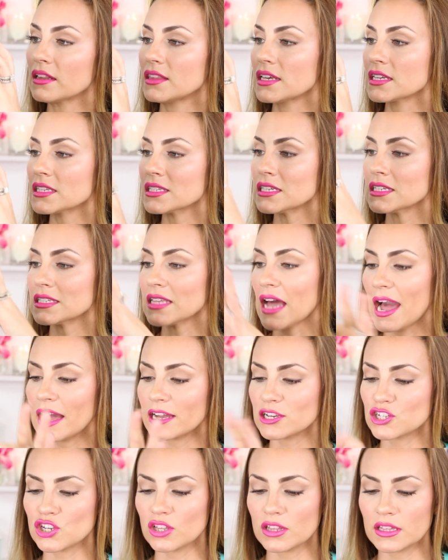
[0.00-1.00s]
This is
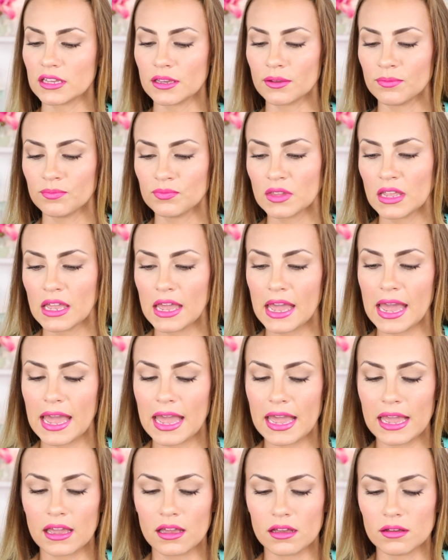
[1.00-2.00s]
actually
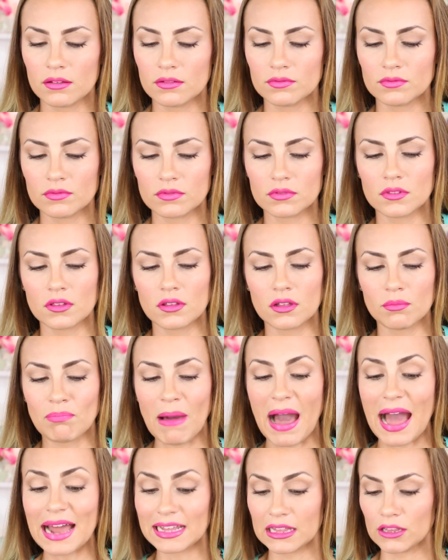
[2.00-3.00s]
a
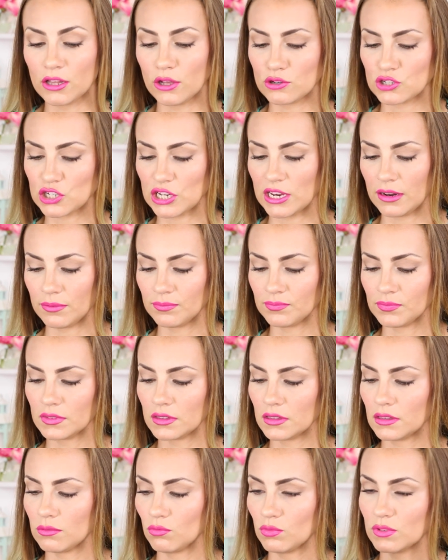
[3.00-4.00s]
body lotion.
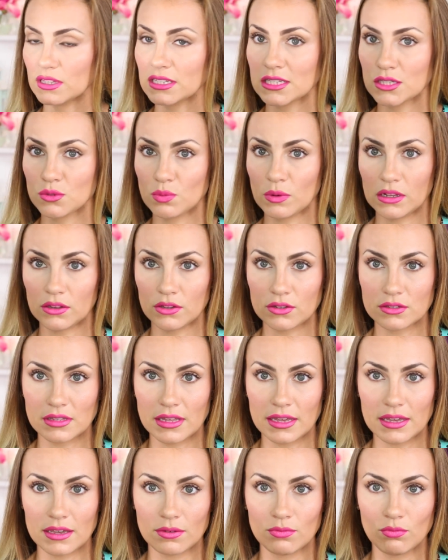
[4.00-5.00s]
This is what it
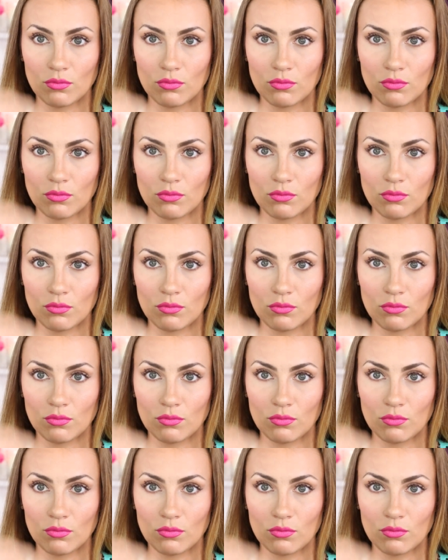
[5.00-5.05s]
looks like.